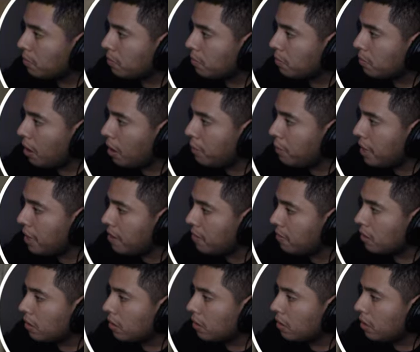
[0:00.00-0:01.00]
Pop
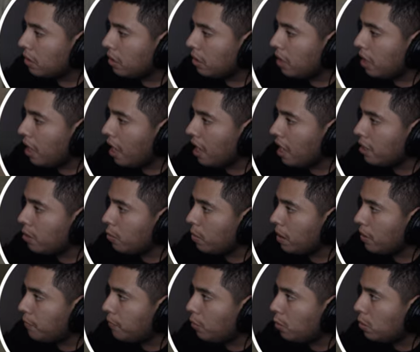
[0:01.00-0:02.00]
out. Yeah, you
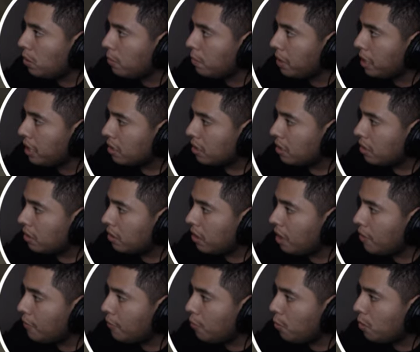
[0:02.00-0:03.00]
ain't fooling me. You're
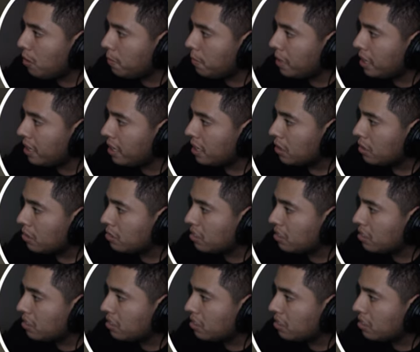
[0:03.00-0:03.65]
not fooling me.